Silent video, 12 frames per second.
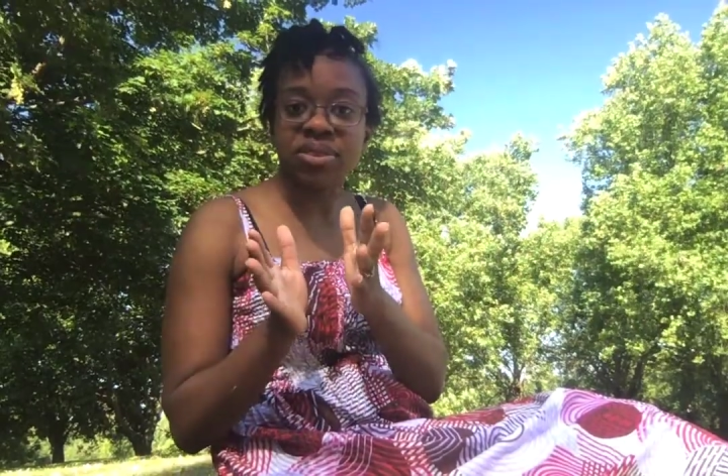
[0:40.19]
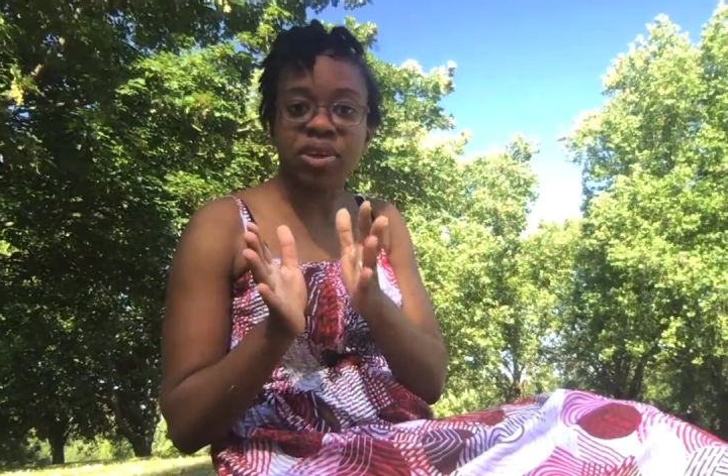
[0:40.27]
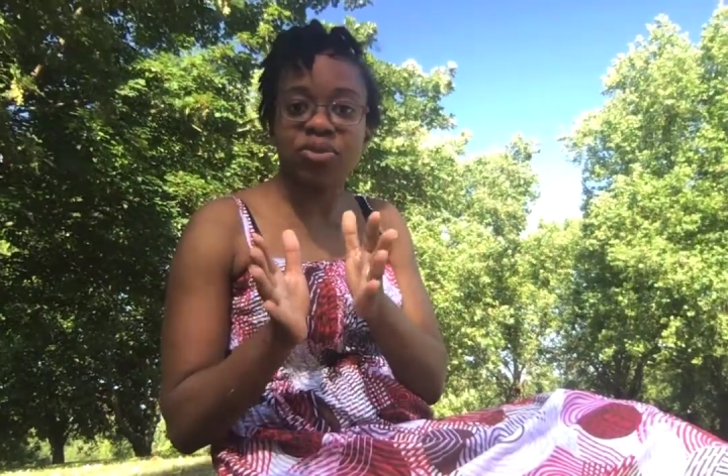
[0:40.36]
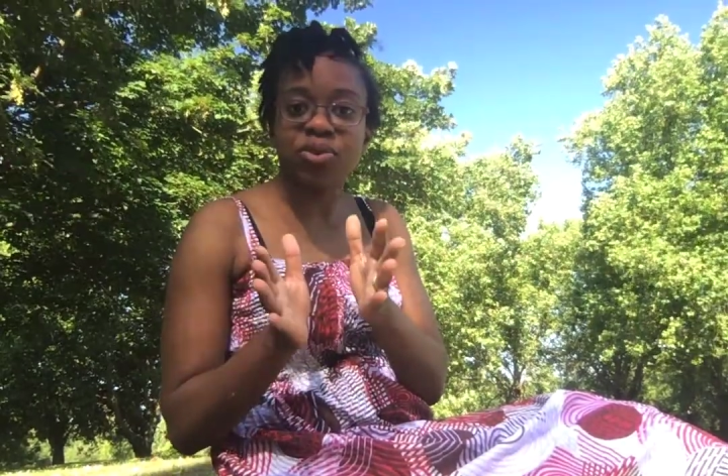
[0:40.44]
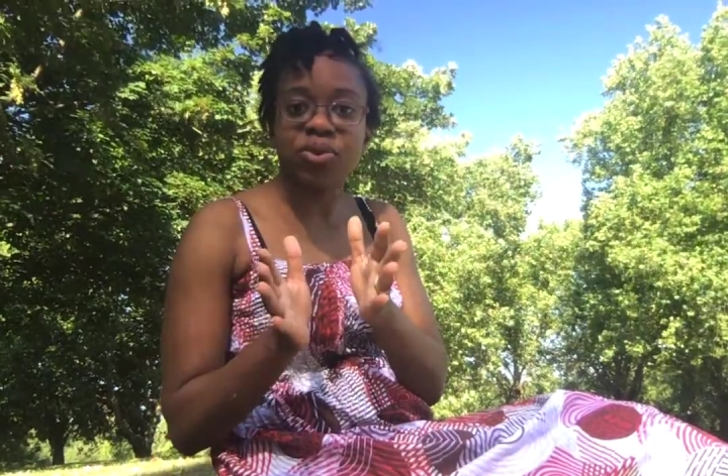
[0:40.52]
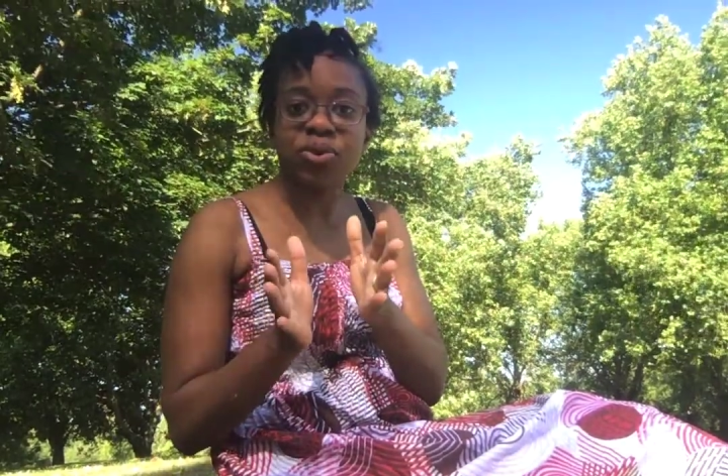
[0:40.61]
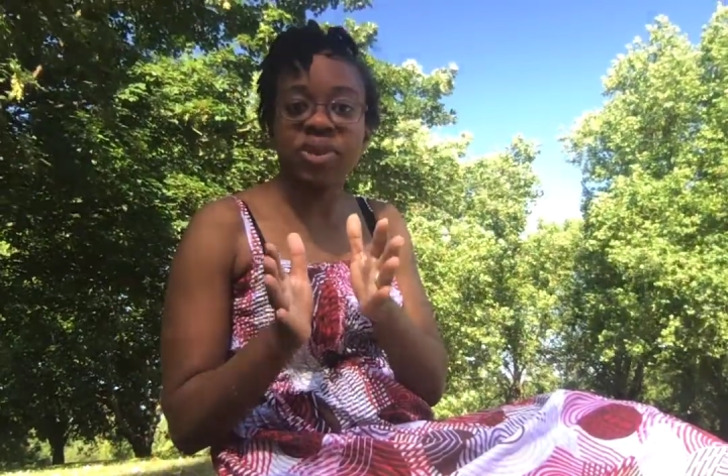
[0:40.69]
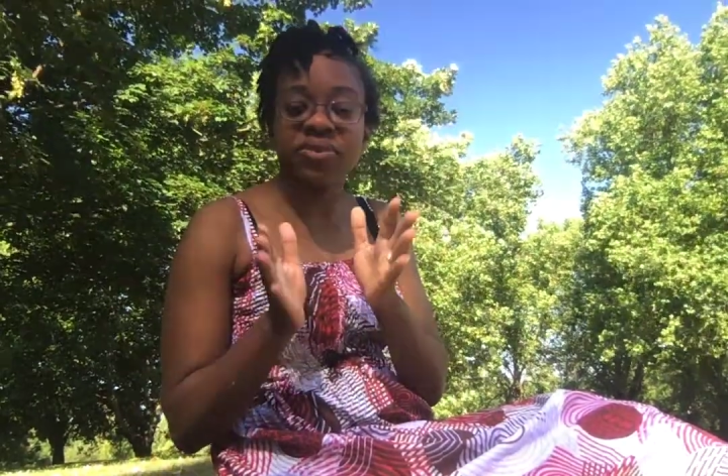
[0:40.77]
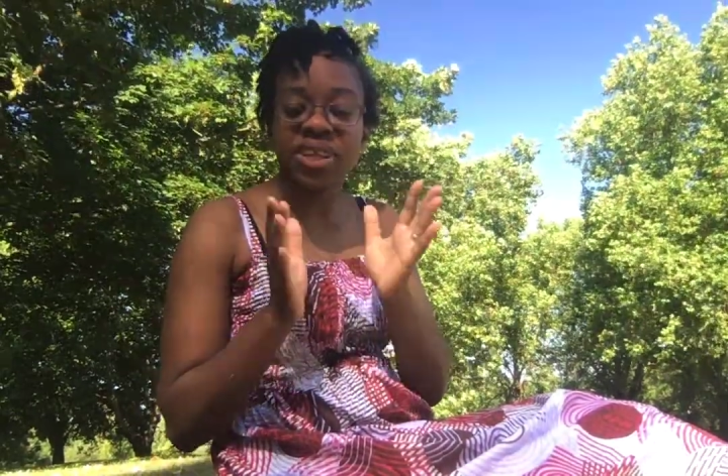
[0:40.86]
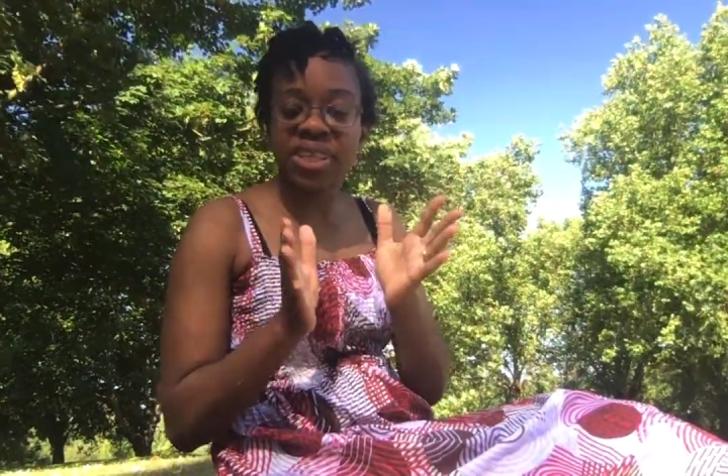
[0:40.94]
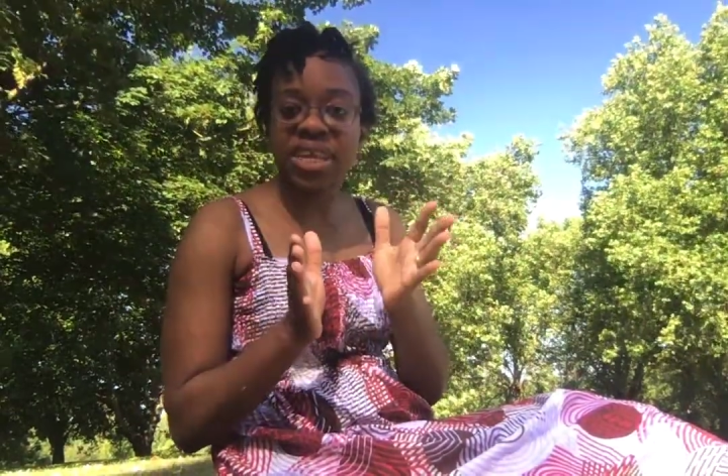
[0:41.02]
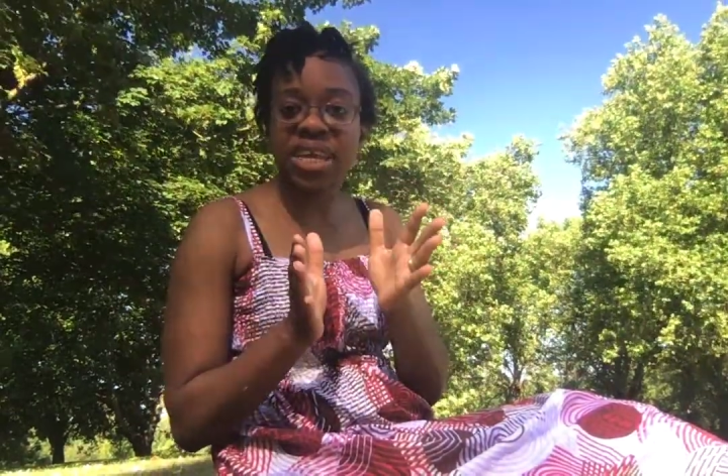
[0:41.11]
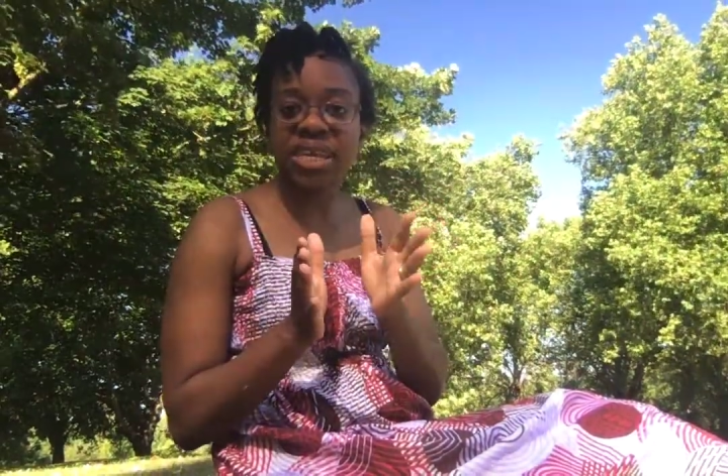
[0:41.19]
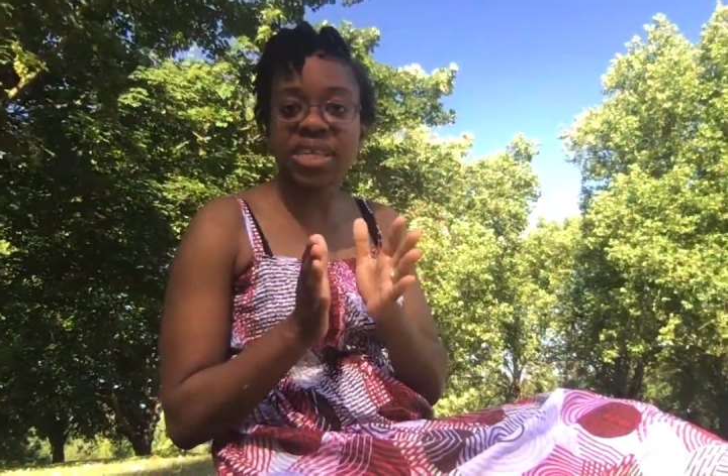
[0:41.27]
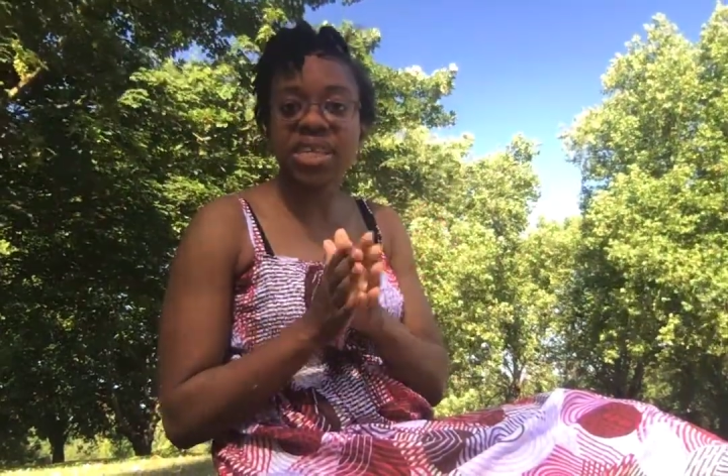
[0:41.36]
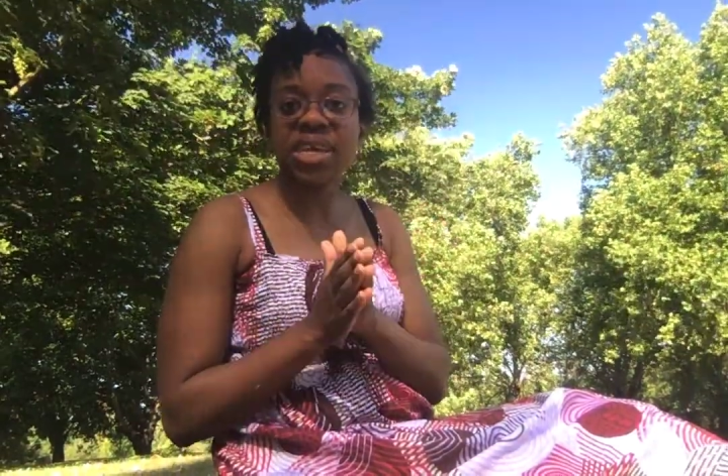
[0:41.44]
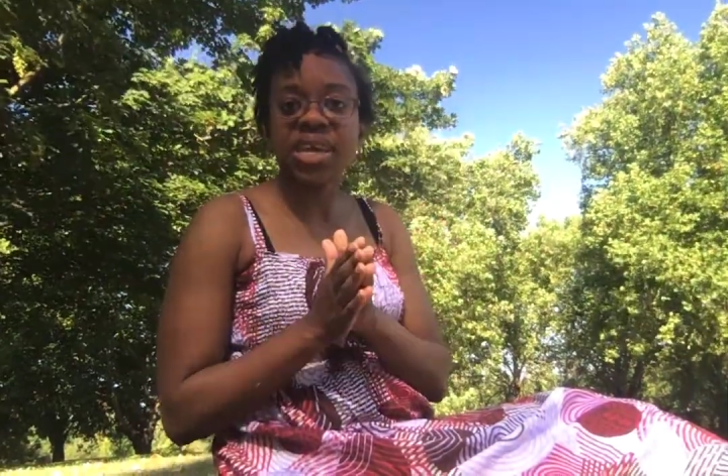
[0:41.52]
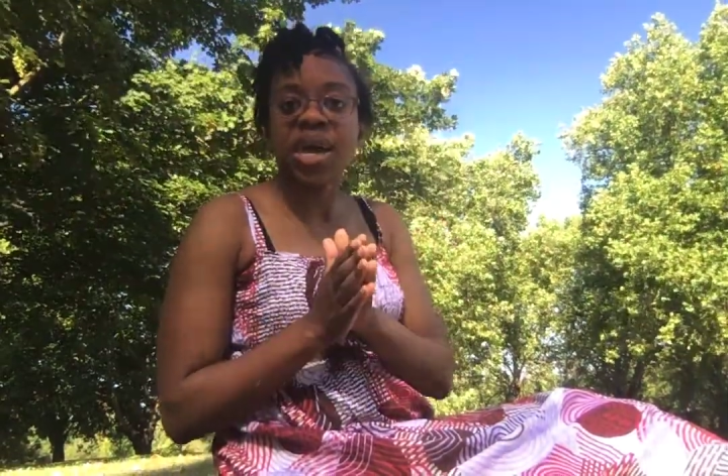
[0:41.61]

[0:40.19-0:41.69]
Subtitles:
to go to school, if that's the case.